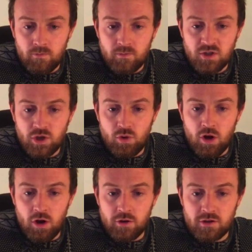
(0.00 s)
So you
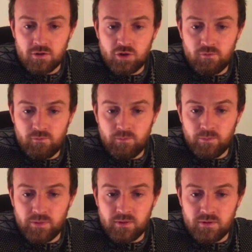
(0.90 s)
can't
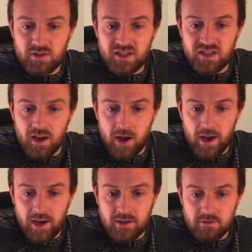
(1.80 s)

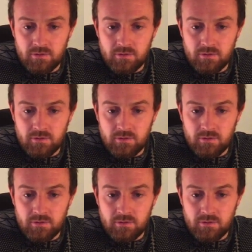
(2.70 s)
decide